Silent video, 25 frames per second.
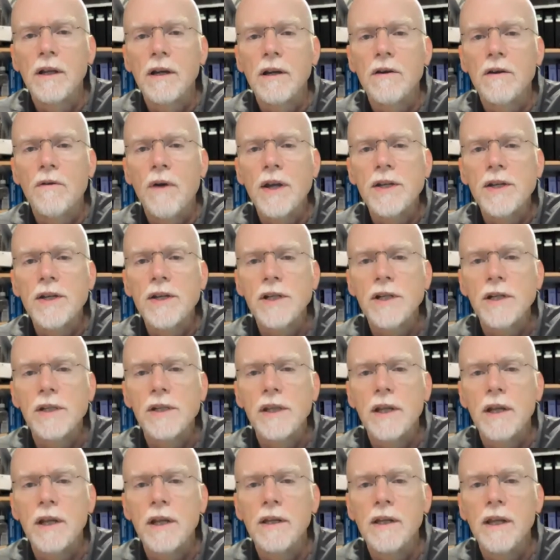questions
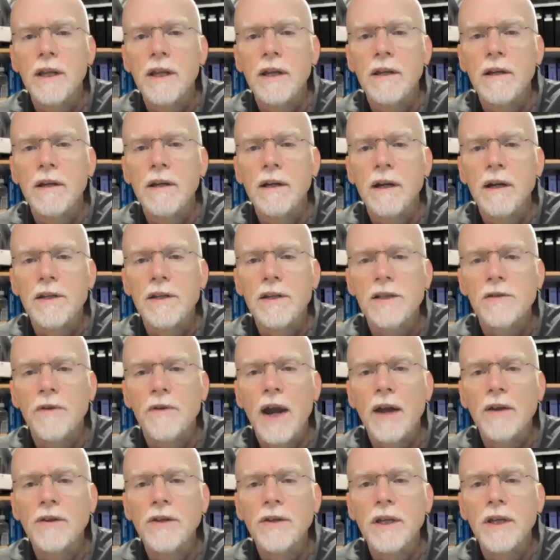that surround